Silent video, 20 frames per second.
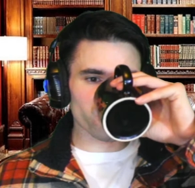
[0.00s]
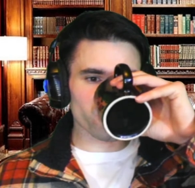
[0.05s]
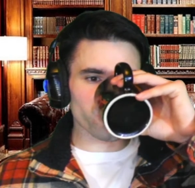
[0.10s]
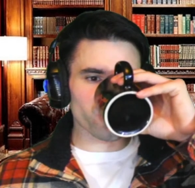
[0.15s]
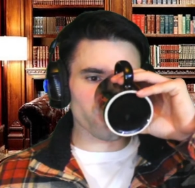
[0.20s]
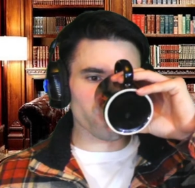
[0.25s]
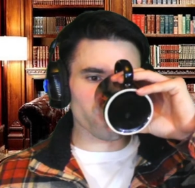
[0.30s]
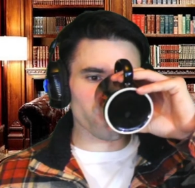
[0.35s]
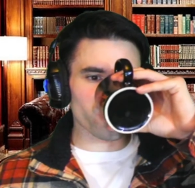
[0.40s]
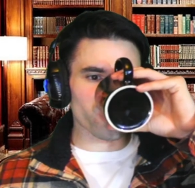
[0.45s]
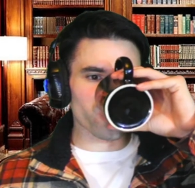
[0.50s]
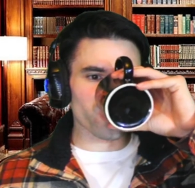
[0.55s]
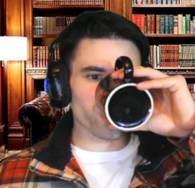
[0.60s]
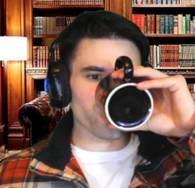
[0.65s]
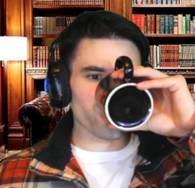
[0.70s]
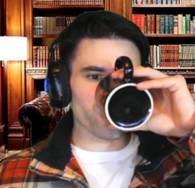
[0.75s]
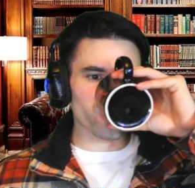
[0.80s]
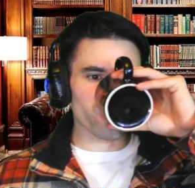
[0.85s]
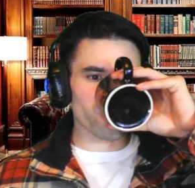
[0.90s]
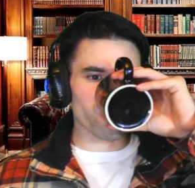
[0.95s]

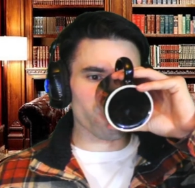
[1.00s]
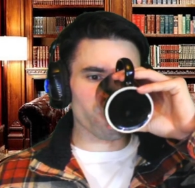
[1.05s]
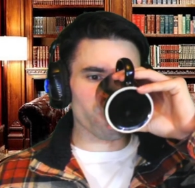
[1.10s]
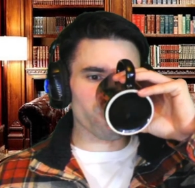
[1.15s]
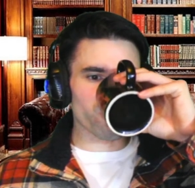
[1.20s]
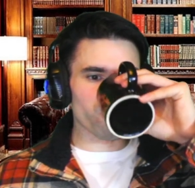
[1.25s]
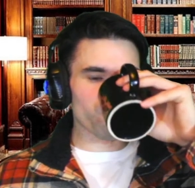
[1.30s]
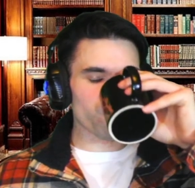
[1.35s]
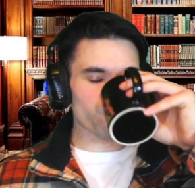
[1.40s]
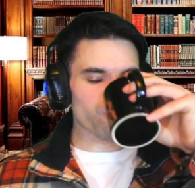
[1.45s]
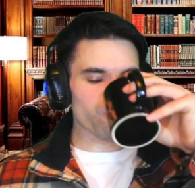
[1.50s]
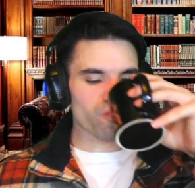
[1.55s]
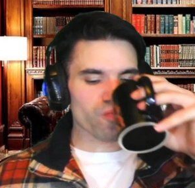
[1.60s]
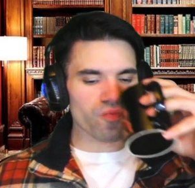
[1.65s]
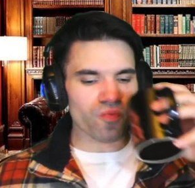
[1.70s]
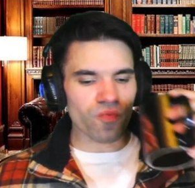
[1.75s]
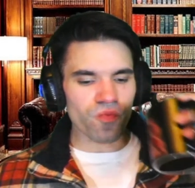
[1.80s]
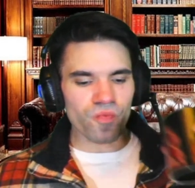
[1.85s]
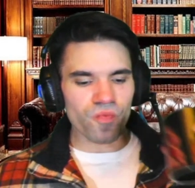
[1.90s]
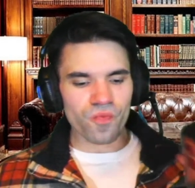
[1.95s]

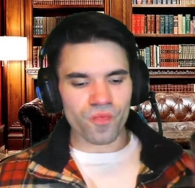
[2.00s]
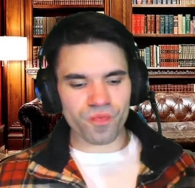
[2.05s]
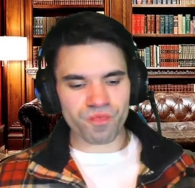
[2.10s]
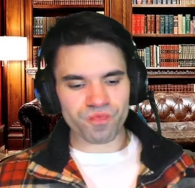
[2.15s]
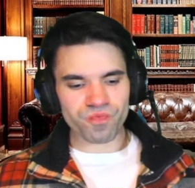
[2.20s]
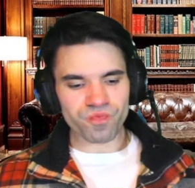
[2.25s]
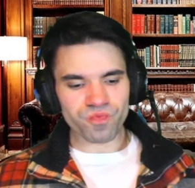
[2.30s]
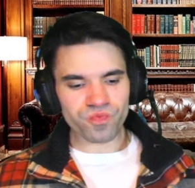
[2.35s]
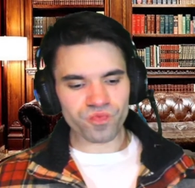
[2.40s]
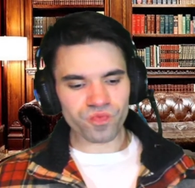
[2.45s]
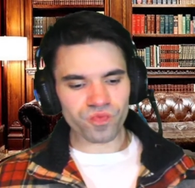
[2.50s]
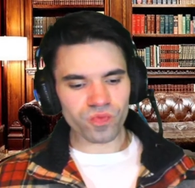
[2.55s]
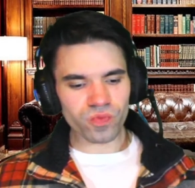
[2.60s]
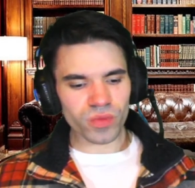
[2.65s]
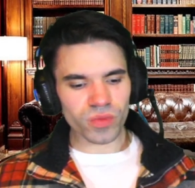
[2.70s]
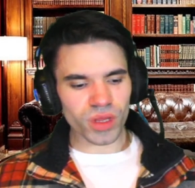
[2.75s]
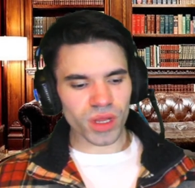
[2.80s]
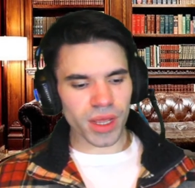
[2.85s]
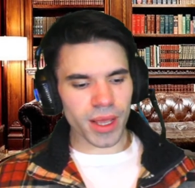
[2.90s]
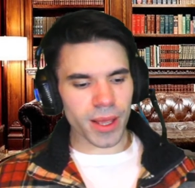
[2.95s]

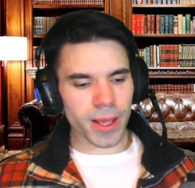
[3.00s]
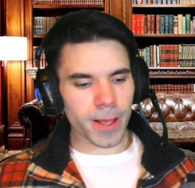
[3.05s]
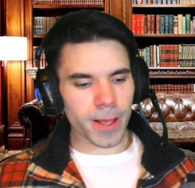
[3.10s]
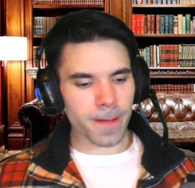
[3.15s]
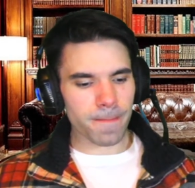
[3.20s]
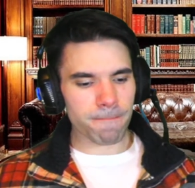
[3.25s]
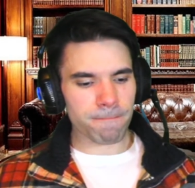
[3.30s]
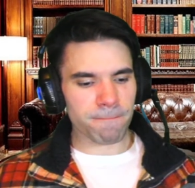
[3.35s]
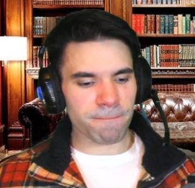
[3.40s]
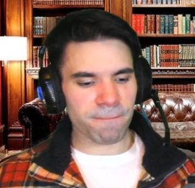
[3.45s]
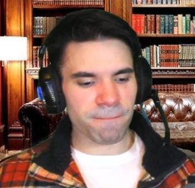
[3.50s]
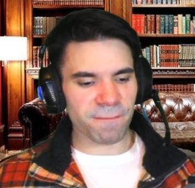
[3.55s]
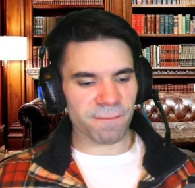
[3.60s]
No one is speaking in this clip.